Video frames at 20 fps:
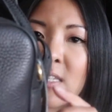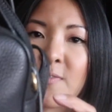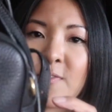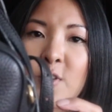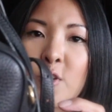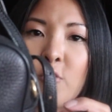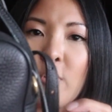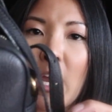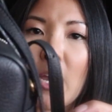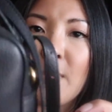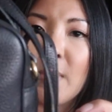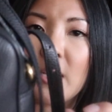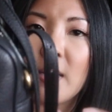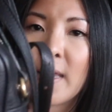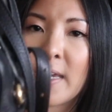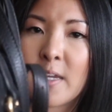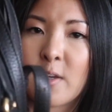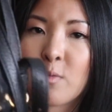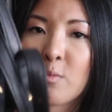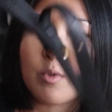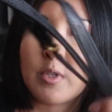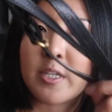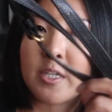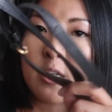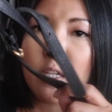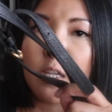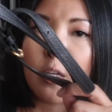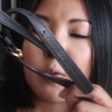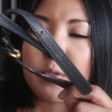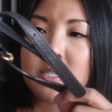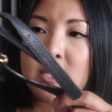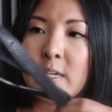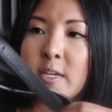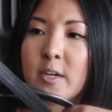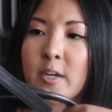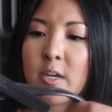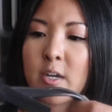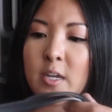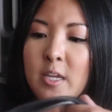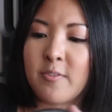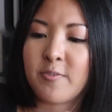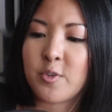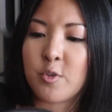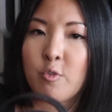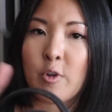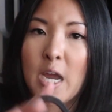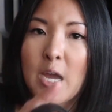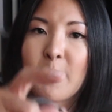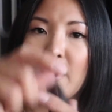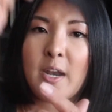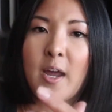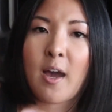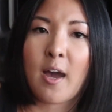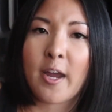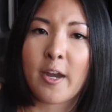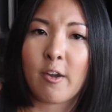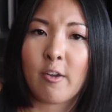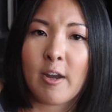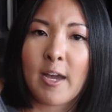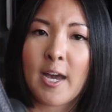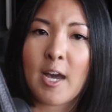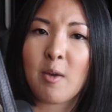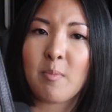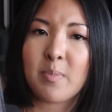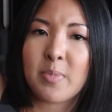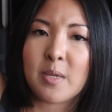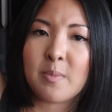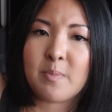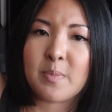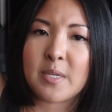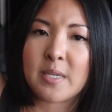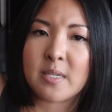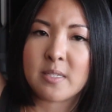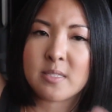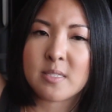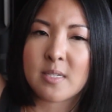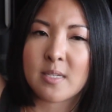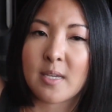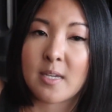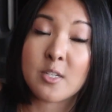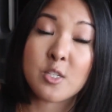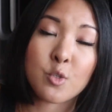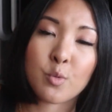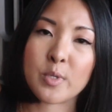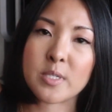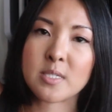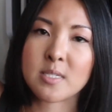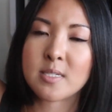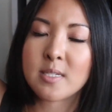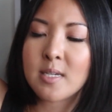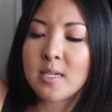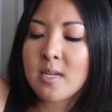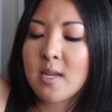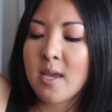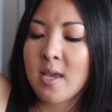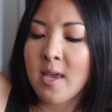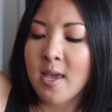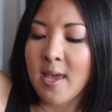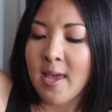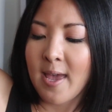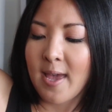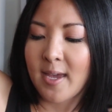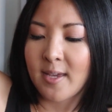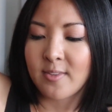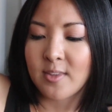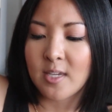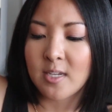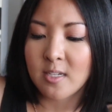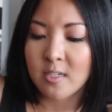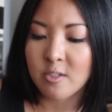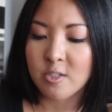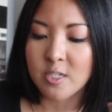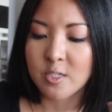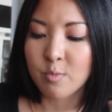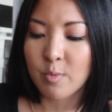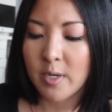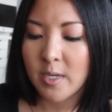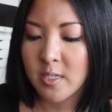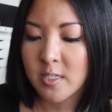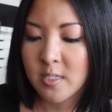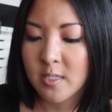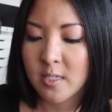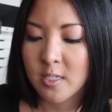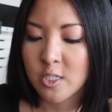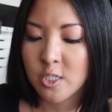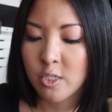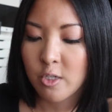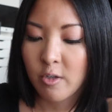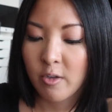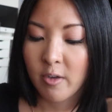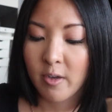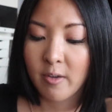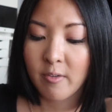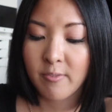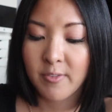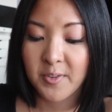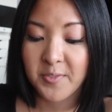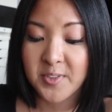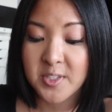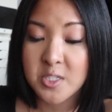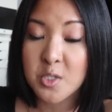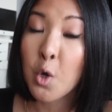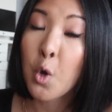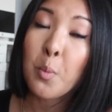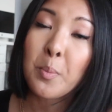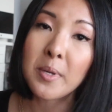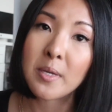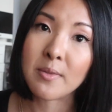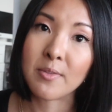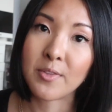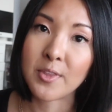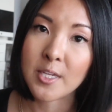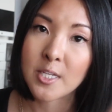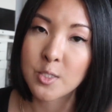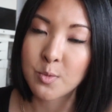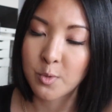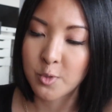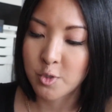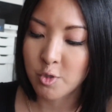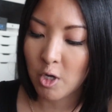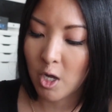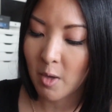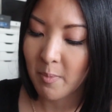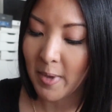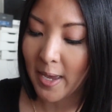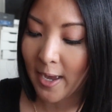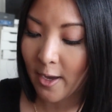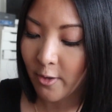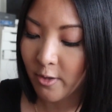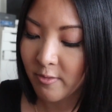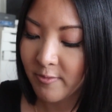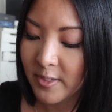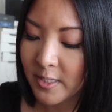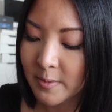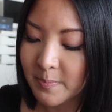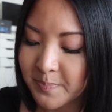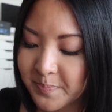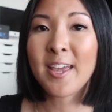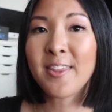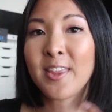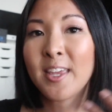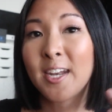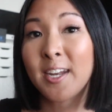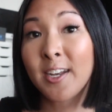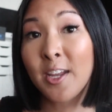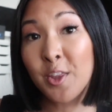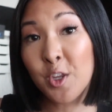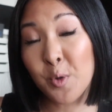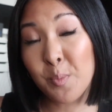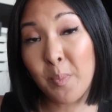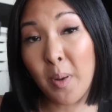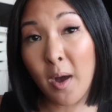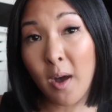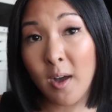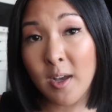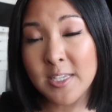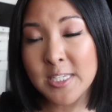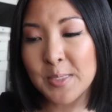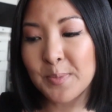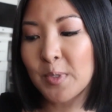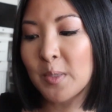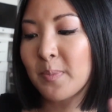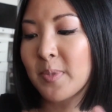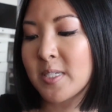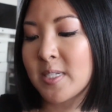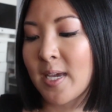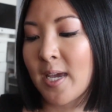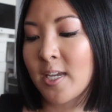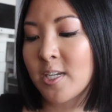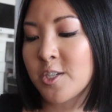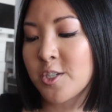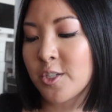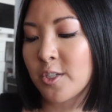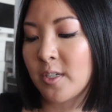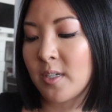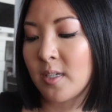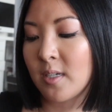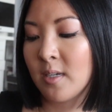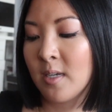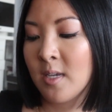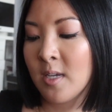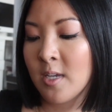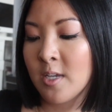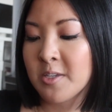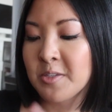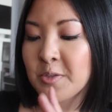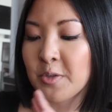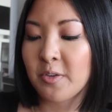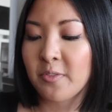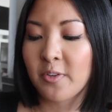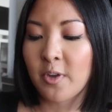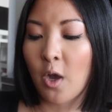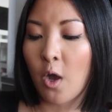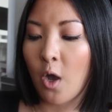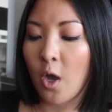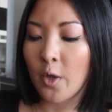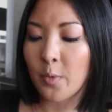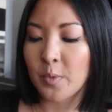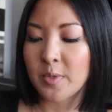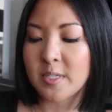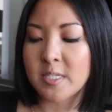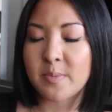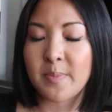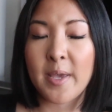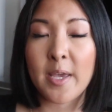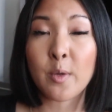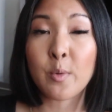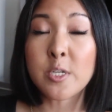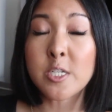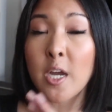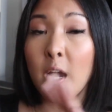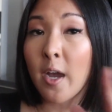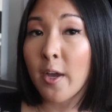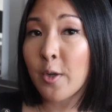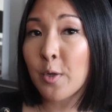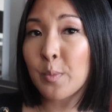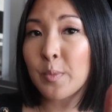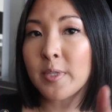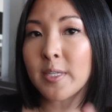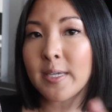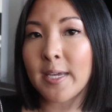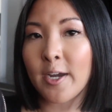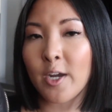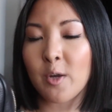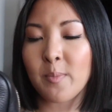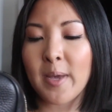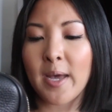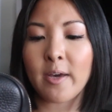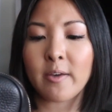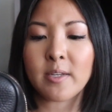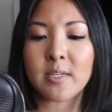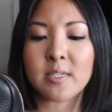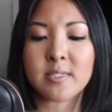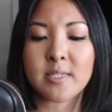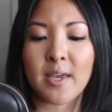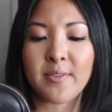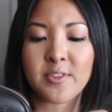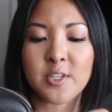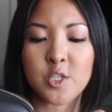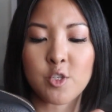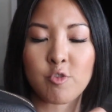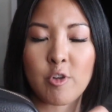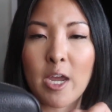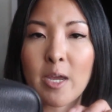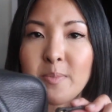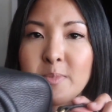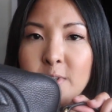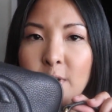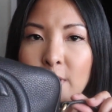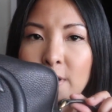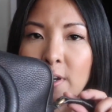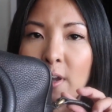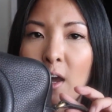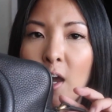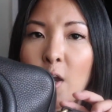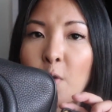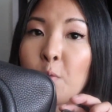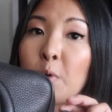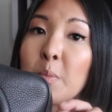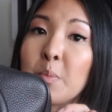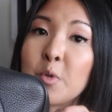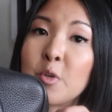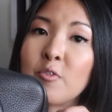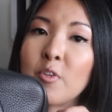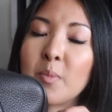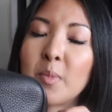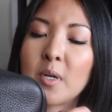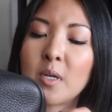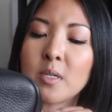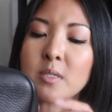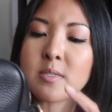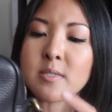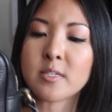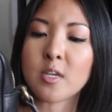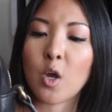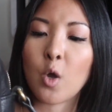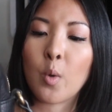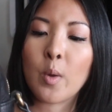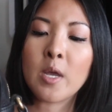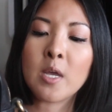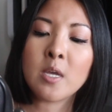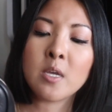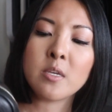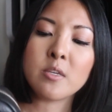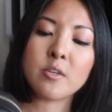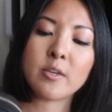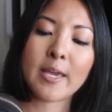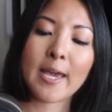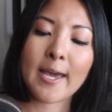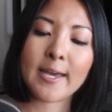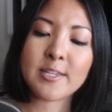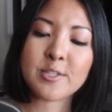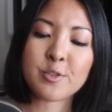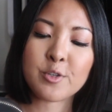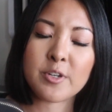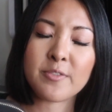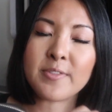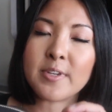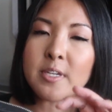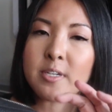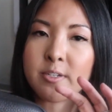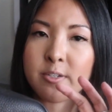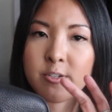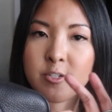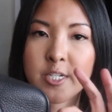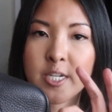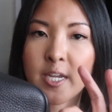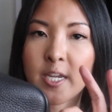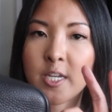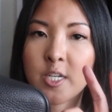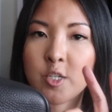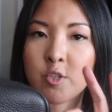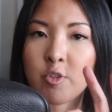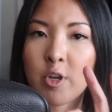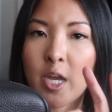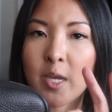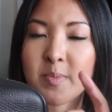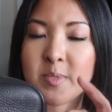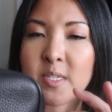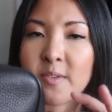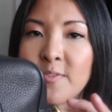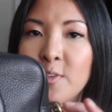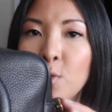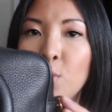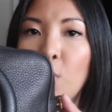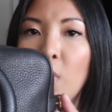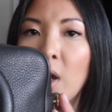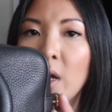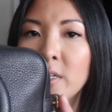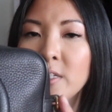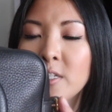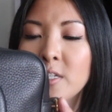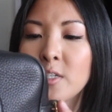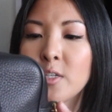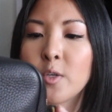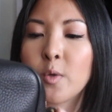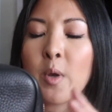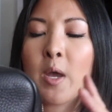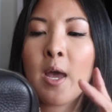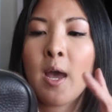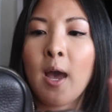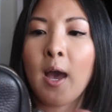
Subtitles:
If you grab it like really close here, if you grab it higher up, it begins to get twisted, and then you just run into the issue of if it's open, things will drop out of it. And then another possible potential sort of con with this bag, which I don't really care about, is that the straps are not removable. So you can't sort of interchange straps if you want to.